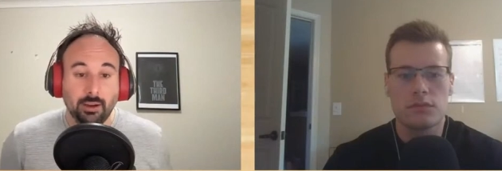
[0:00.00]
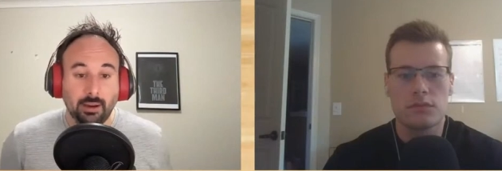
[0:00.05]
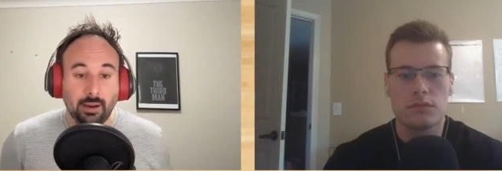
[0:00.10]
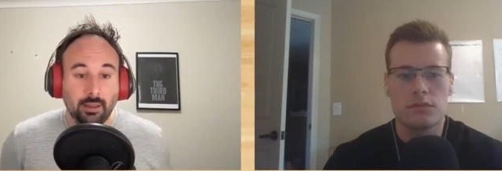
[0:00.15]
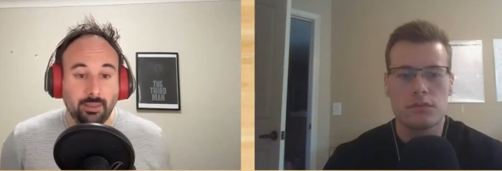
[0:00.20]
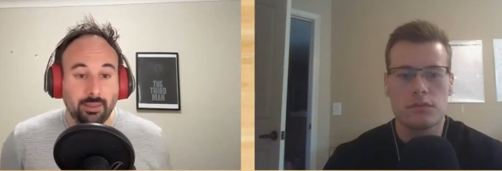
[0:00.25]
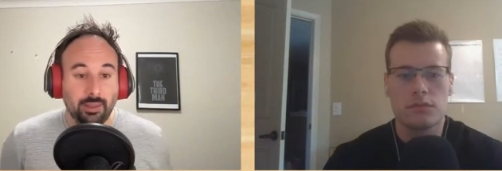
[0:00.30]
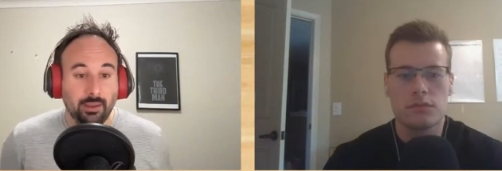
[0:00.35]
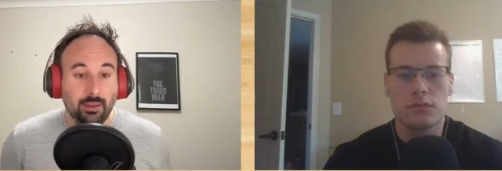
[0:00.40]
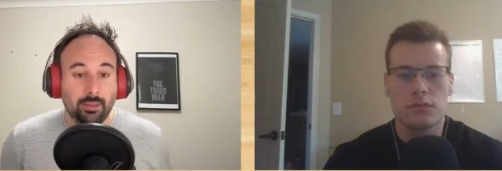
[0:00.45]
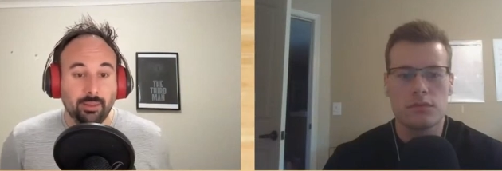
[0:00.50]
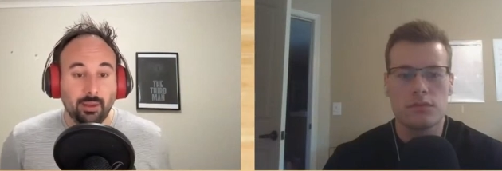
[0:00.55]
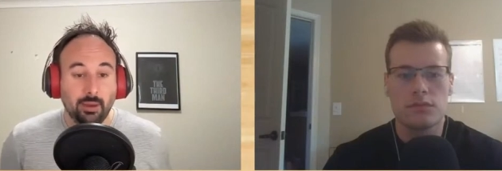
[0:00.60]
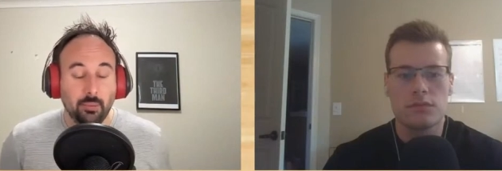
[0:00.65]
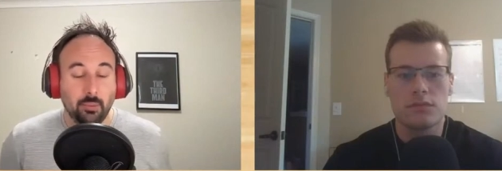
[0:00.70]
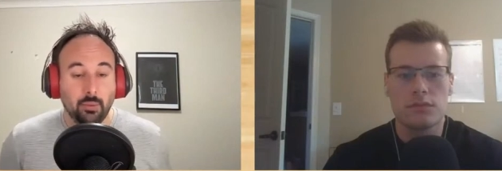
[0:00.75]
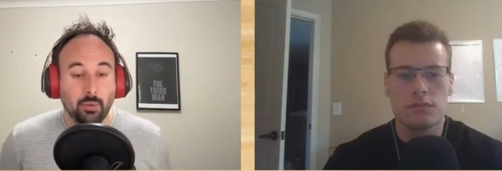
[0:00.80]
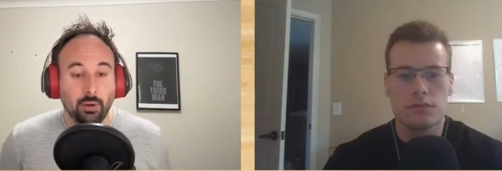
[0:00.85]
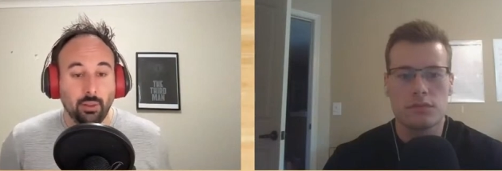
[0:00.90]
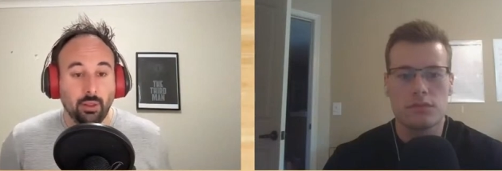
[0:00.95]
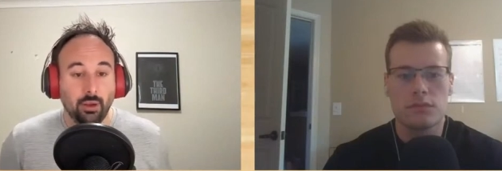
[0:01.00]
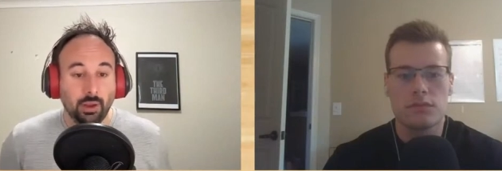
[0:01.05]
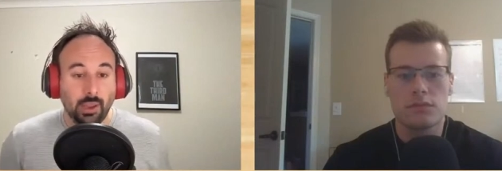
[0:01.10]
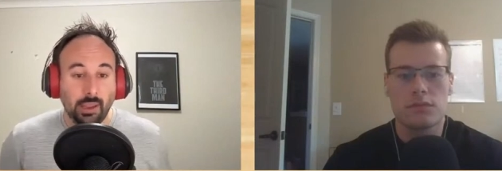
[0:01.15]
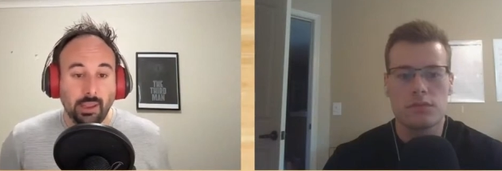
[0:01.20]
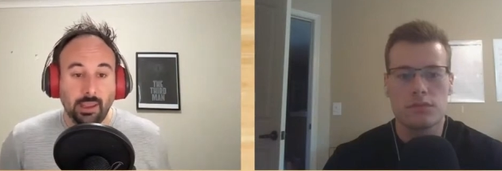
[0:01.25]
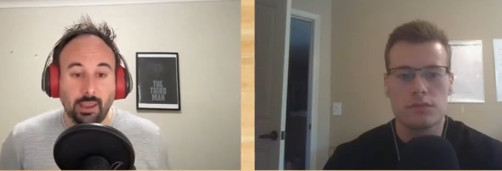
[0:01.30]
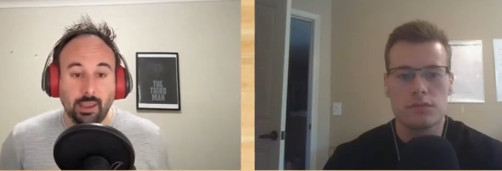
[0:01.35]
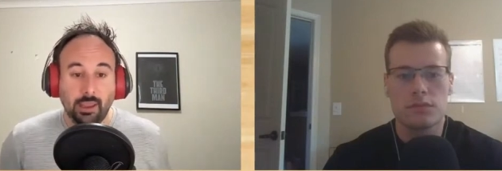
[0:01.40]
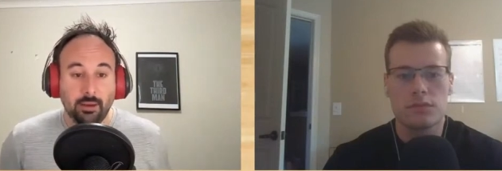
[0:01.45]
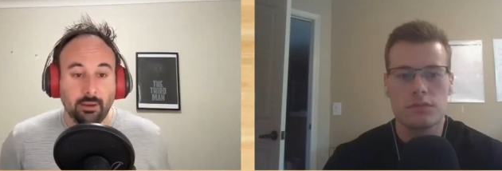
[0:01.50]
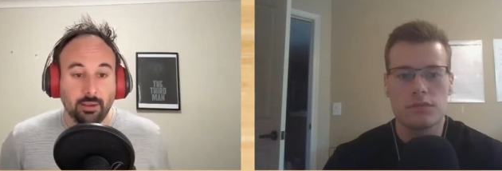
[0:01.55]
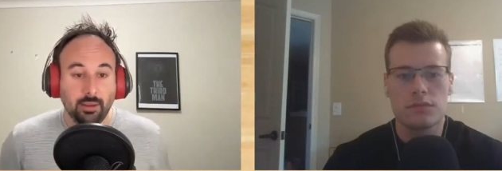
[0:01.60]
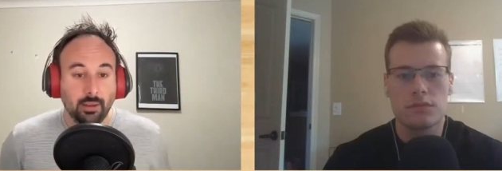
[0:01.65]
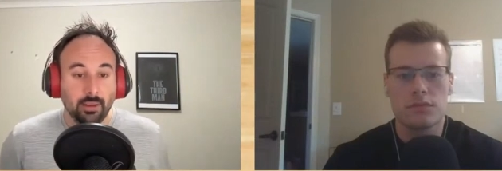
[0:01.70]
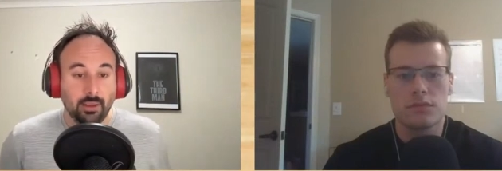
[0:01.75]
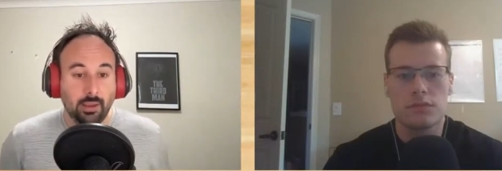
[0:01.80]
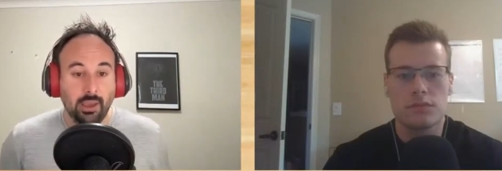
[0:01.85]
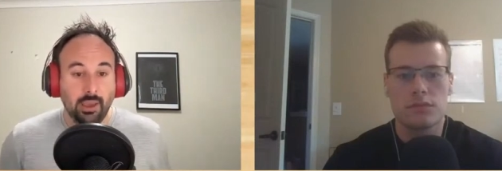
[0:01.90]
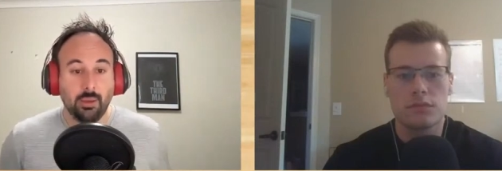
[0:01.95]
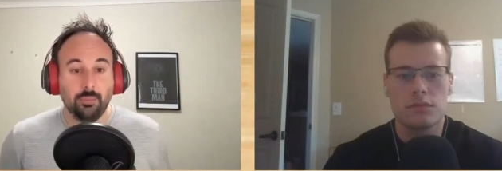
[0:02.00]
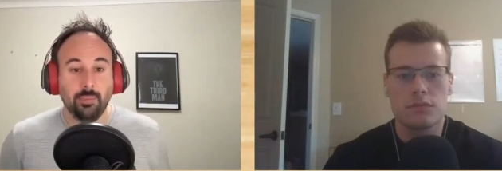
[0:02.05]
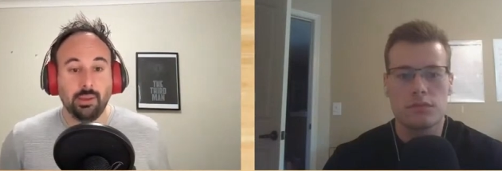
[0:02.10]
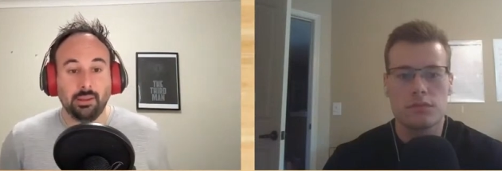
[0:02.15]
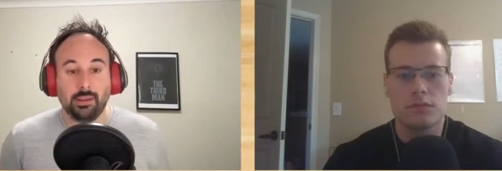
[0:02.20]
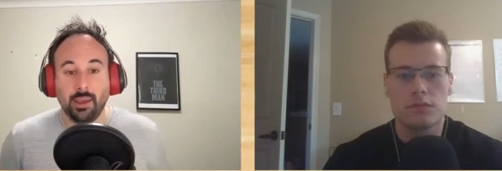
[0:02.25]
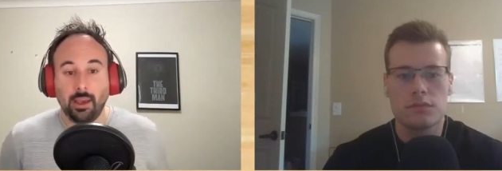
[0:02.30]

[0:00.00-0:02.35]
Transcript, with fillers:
Speaker 1: And I think that we're looking at him and